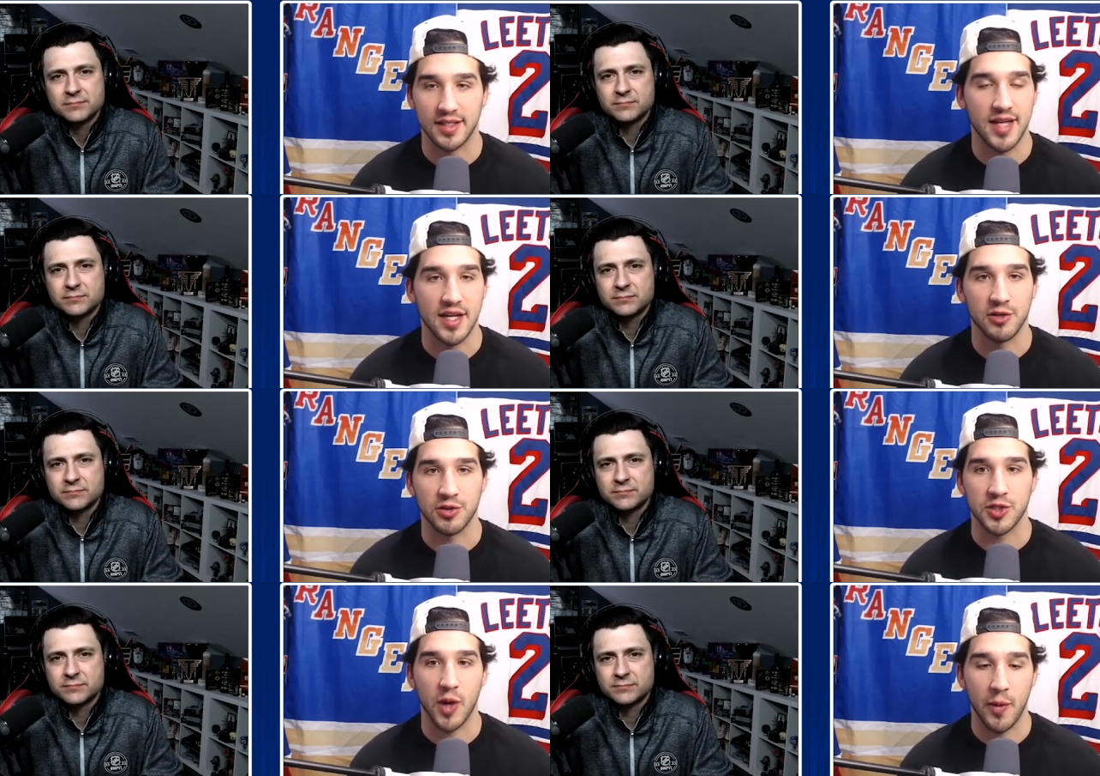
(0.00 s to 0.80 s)
Speaker 1: like 10 years
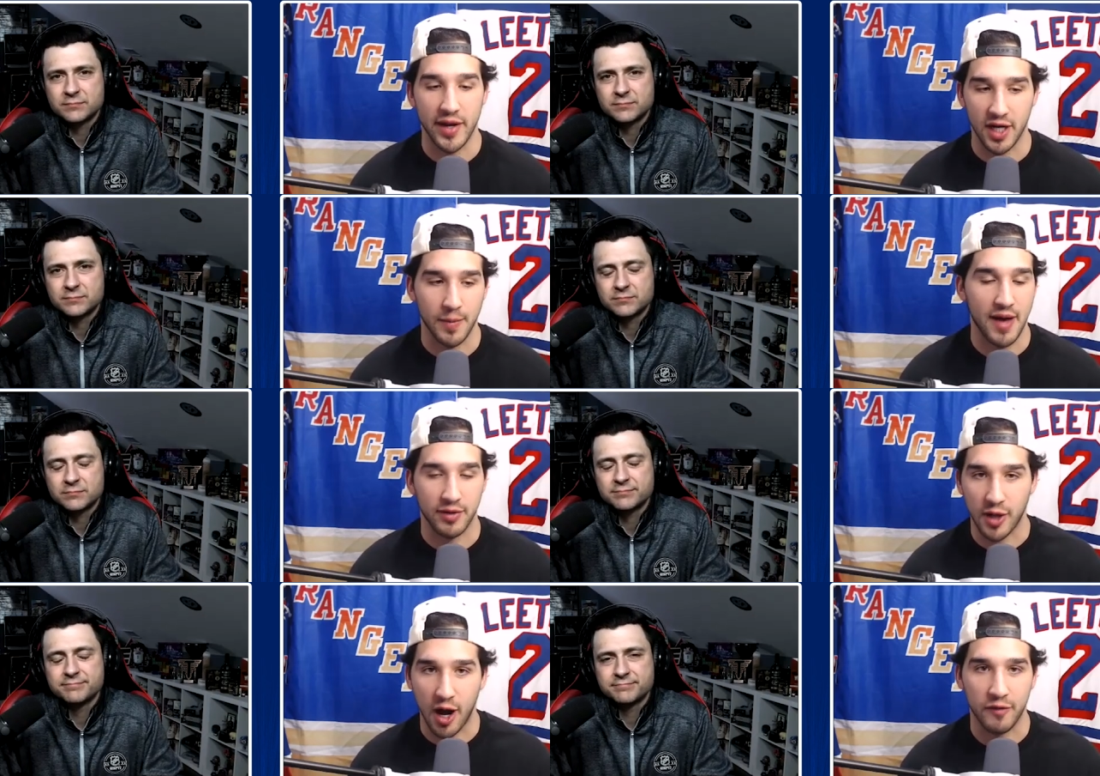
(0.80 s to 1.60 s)
or so, I wake up, have
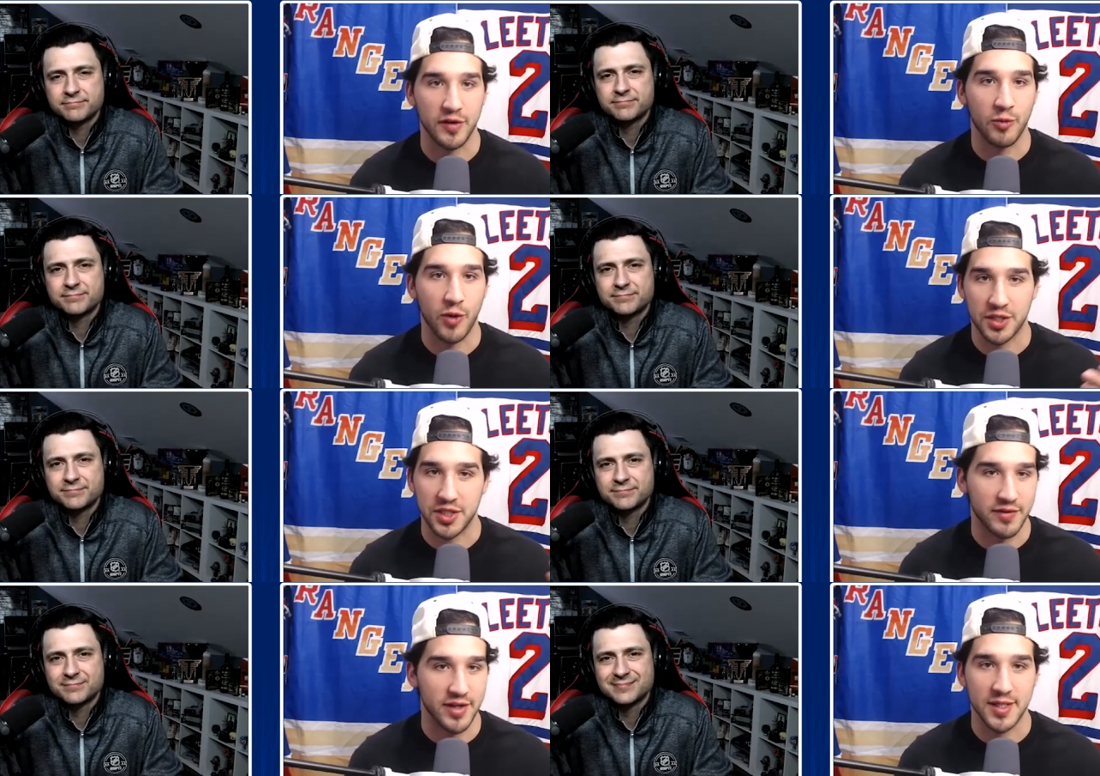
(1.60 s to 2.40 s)
a coffee and watch
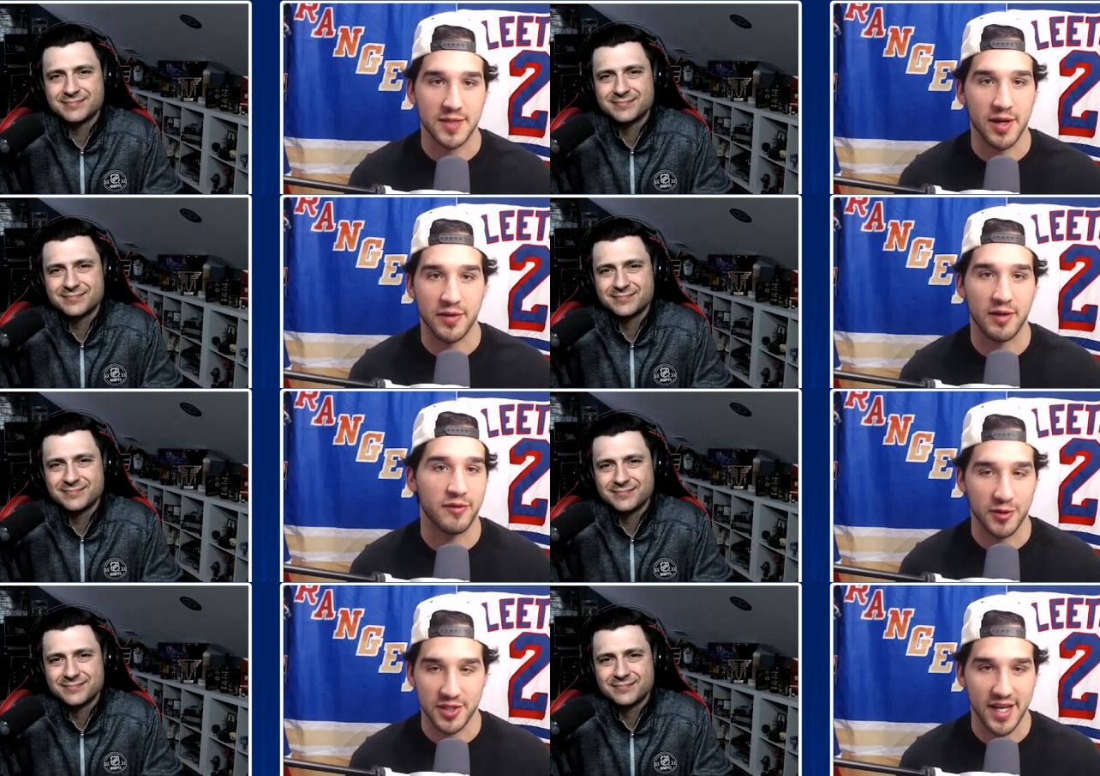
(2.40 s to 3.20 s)
Stephen A. Smith on
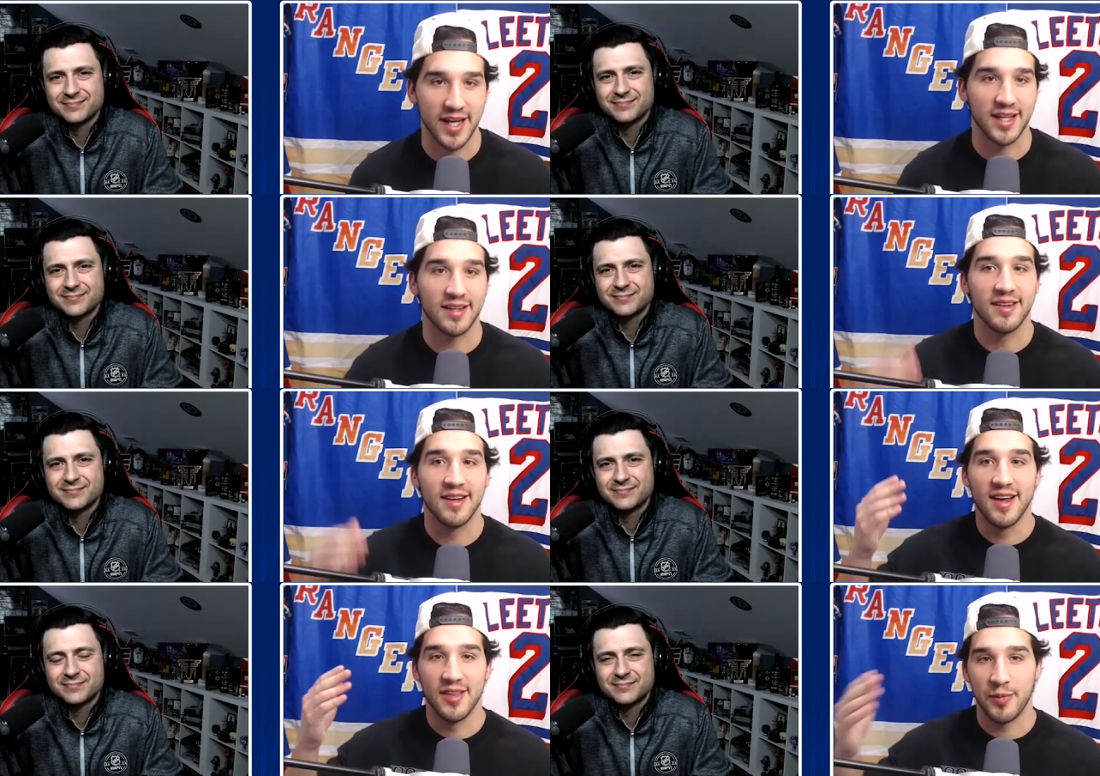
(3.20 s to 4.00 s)
first take. And
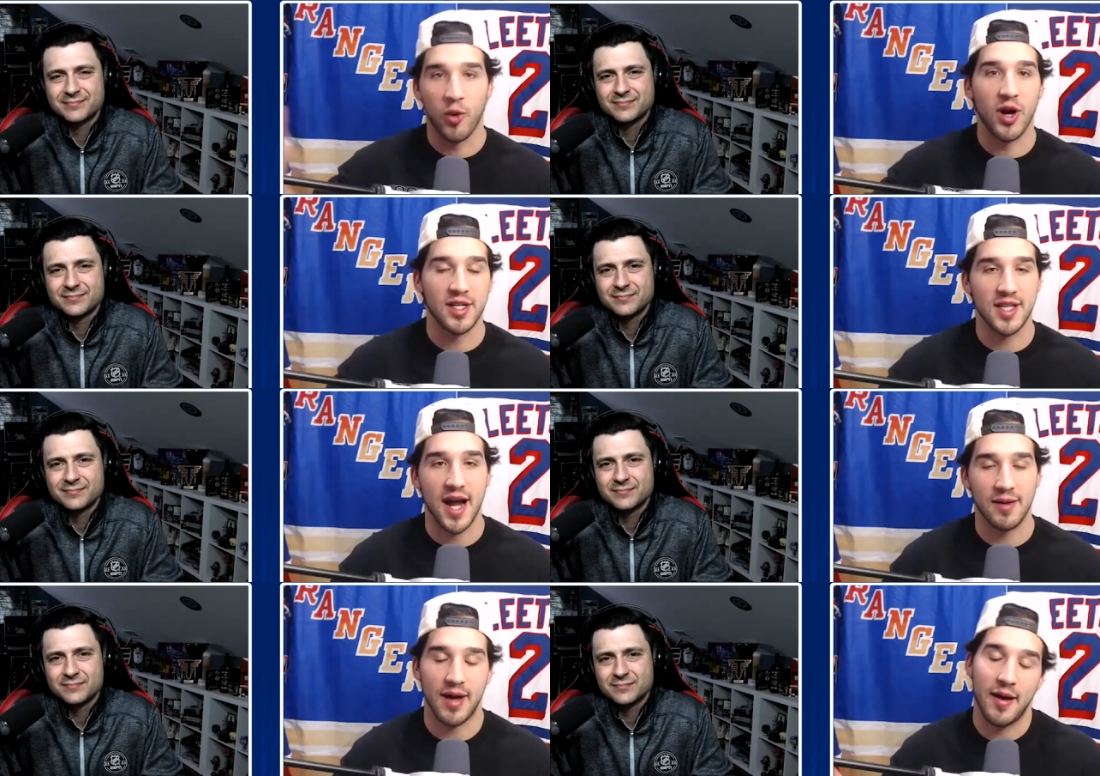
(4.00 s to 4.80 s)
the point is
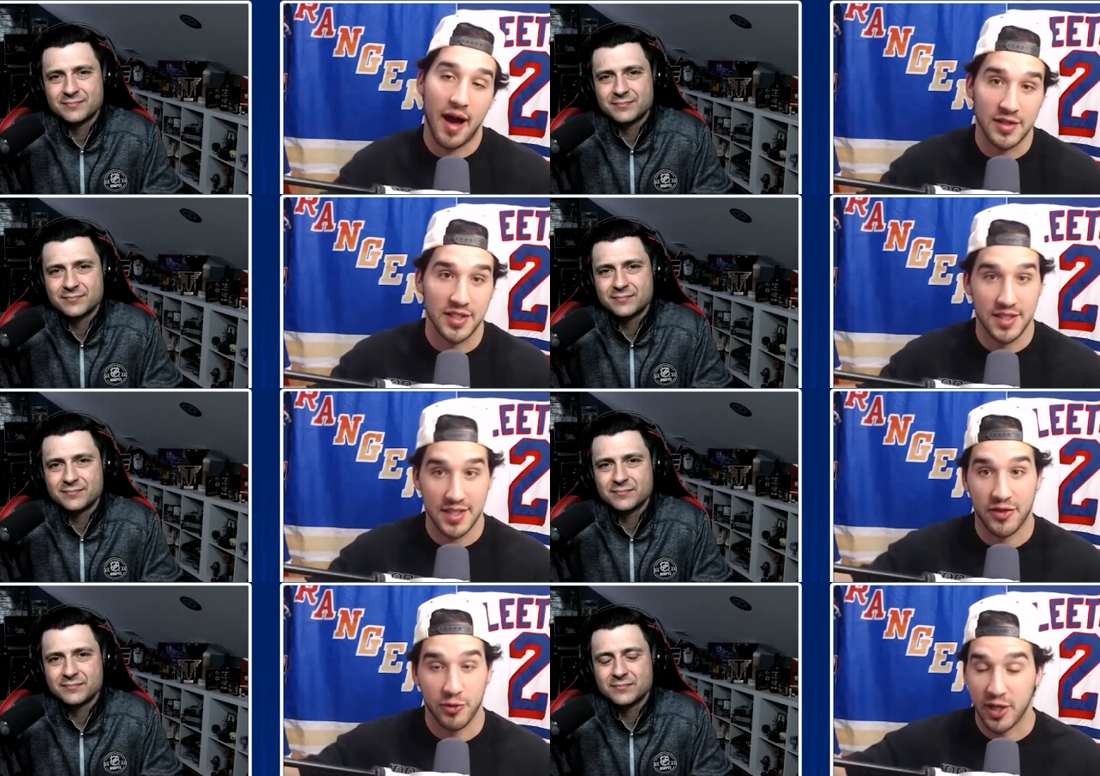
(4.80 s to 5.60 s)
kind of obviously it's
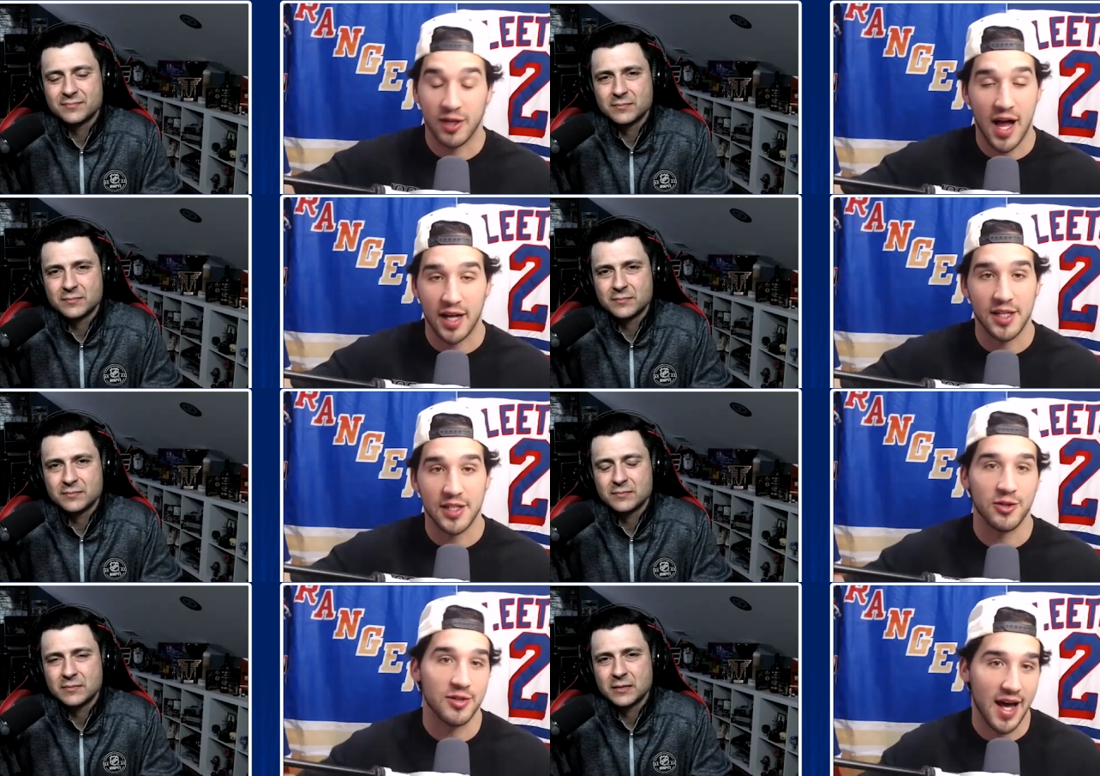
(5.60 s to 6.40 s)
that three o'clock
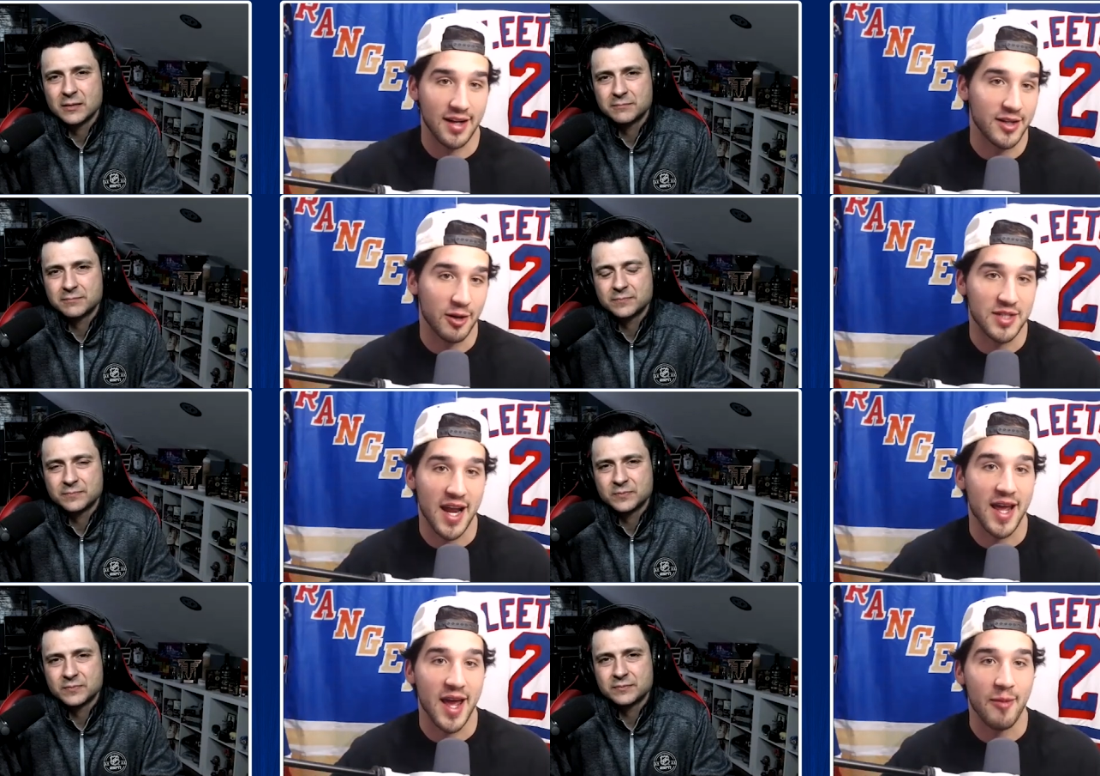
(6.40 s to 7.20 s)
Eastern, not, you know,
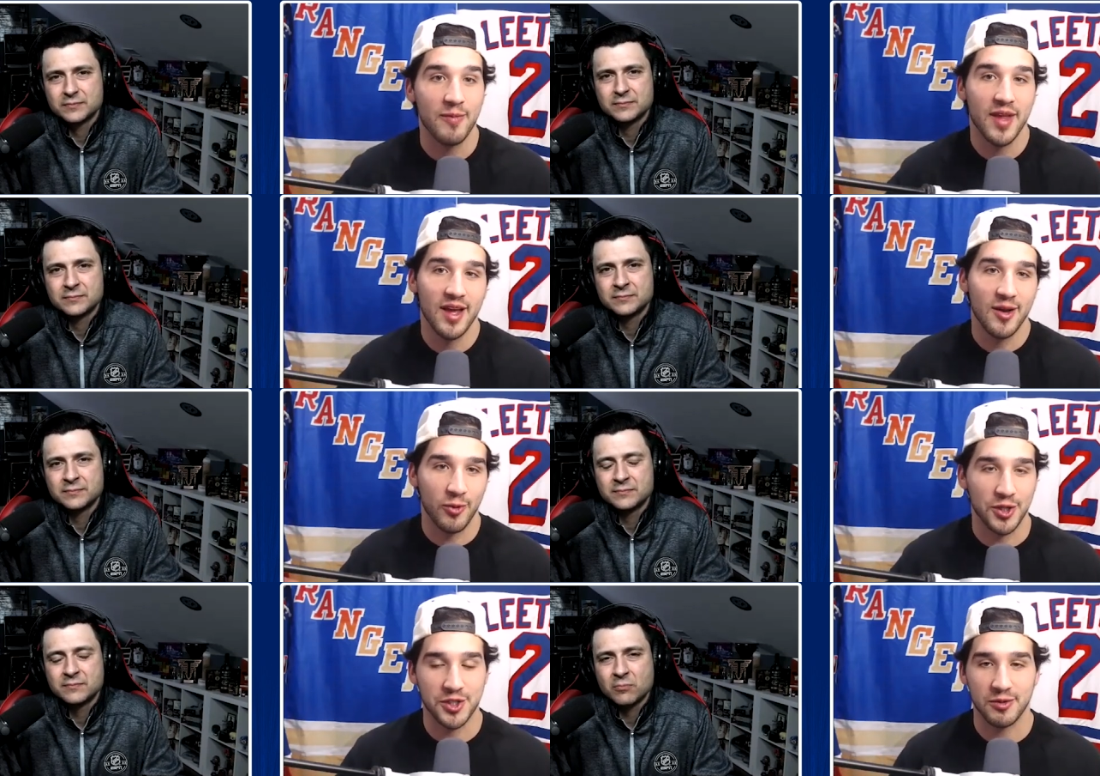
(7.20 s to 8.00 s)
10 AM,
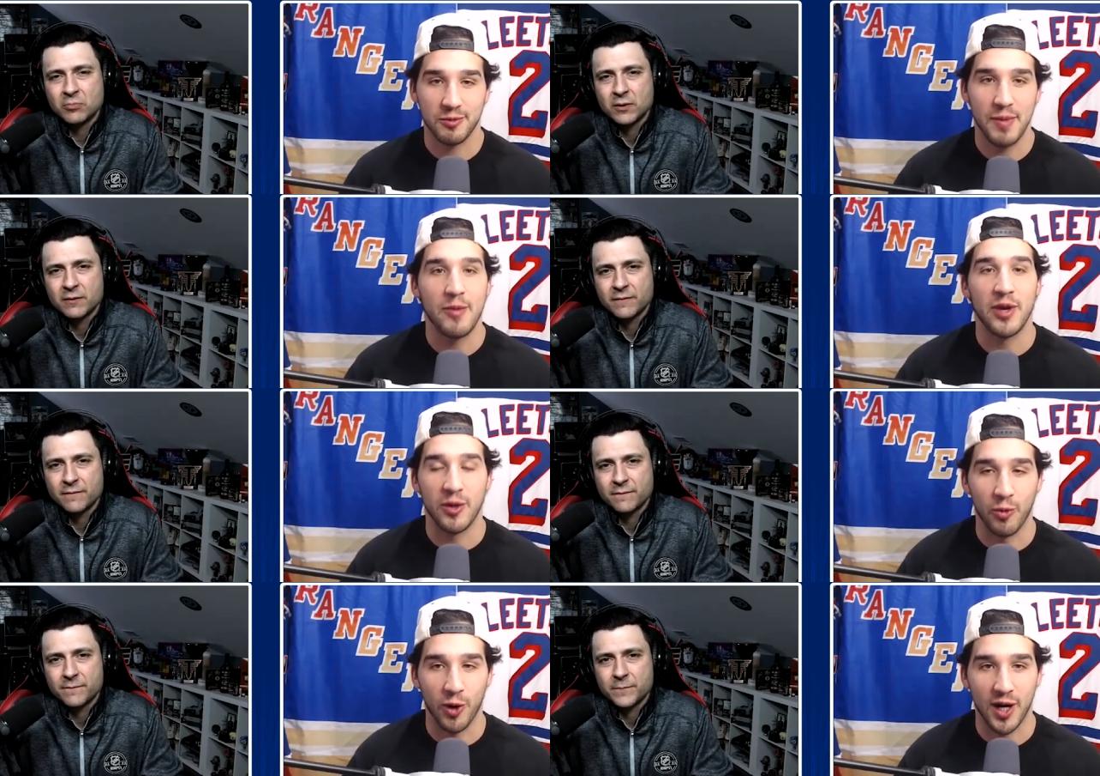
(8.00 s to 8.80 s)
which maybe we
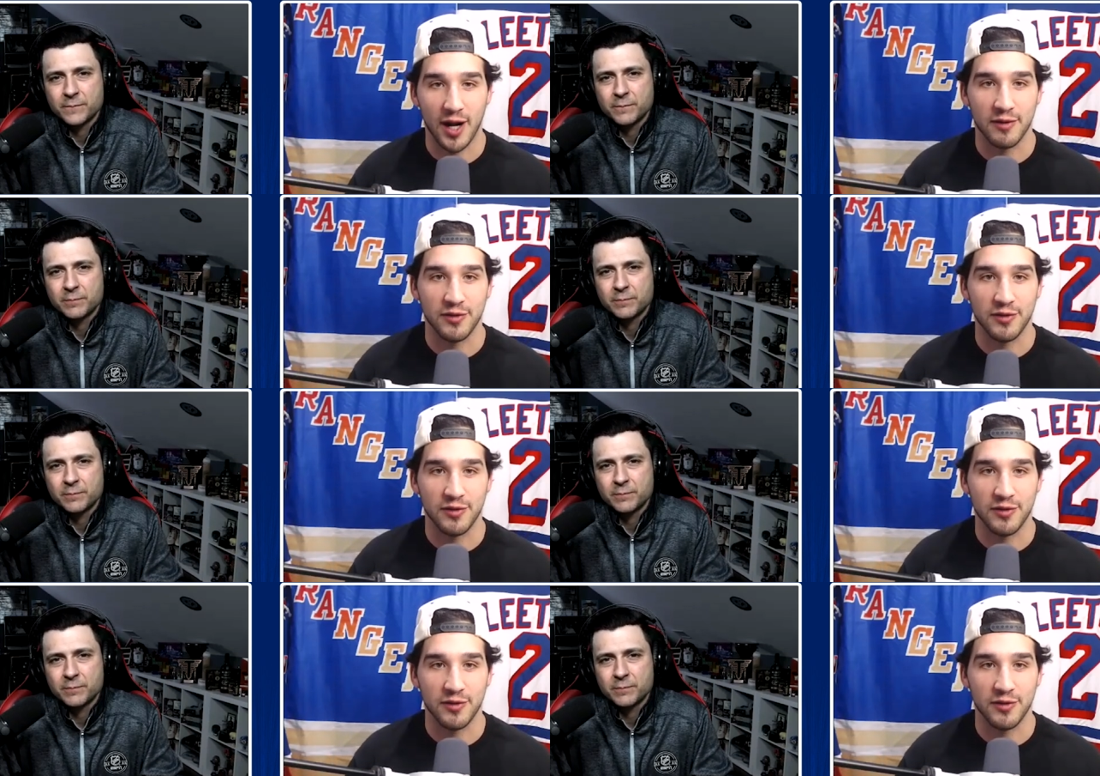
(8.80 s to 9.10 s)
can work on in the